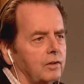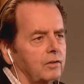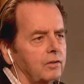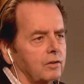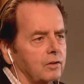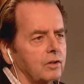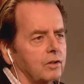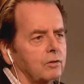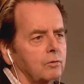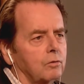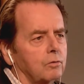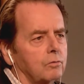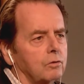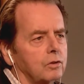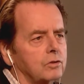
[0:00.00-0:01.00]
You know,
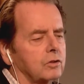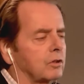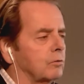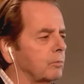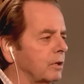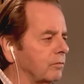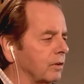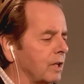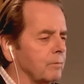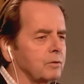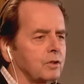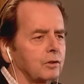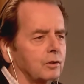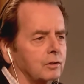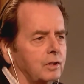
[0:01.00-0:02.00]
this is going to be a flop. It's a
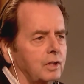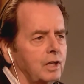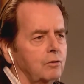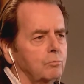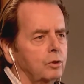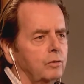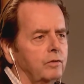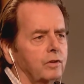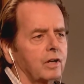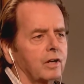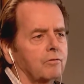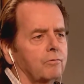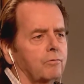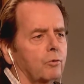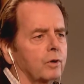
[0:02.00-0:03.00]
little teen movie. You got
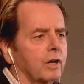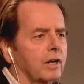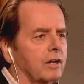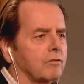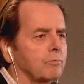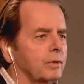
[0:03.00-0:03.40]
$4.5 million.